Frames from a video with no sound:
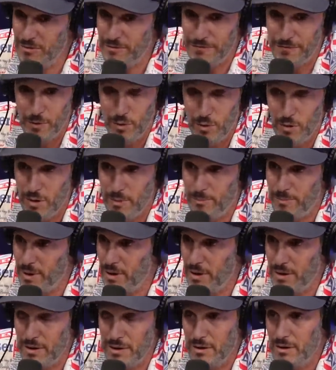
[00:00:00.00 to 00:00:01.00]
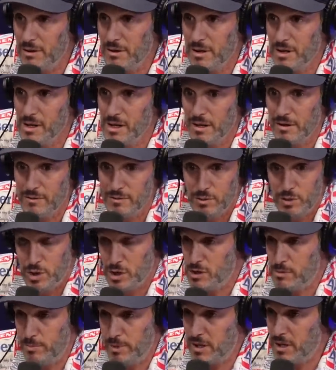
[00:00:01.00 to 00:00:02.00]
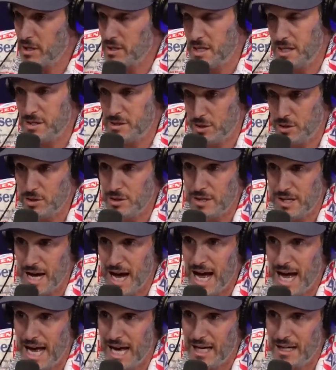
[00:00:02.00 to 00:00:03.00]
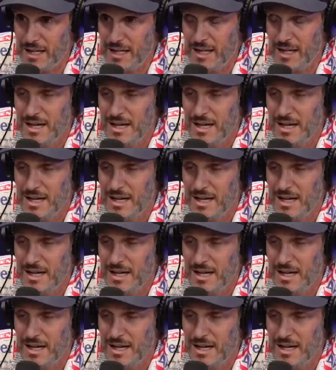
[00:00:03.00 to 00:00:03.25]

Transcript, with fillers: for Bert just because he's a good guy,